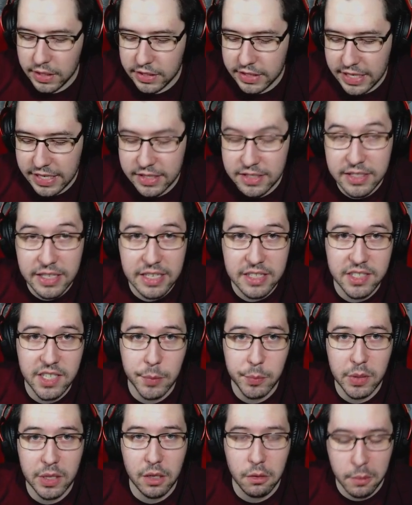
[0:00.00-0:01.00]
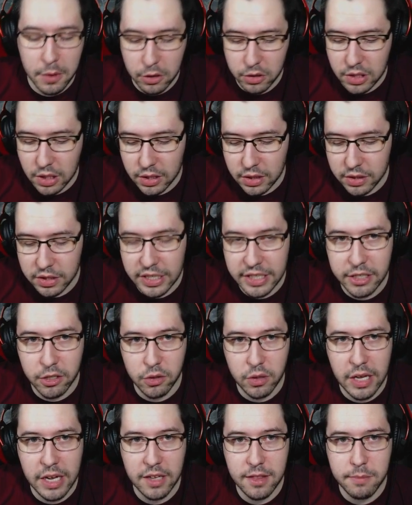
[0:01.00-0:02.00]
did say something about the leader
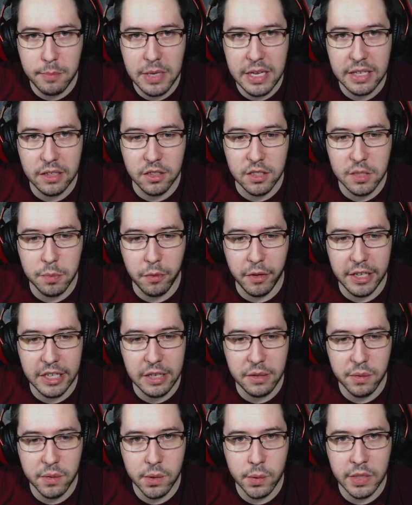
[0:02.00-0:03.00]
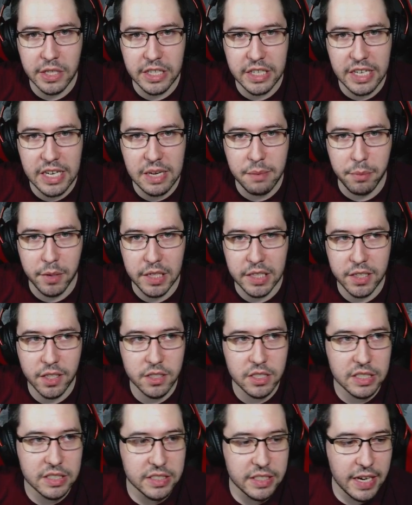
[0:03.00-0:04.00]
length being displayed in 3D, but it
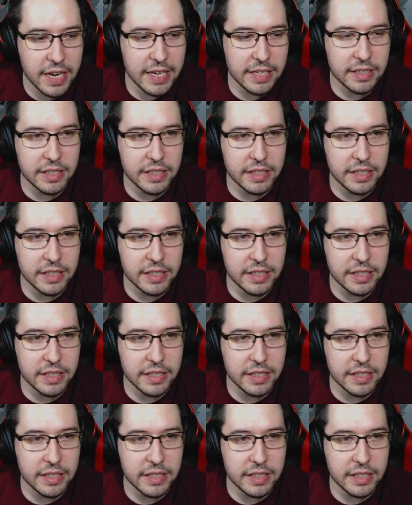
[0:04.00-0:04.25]
doesn't say it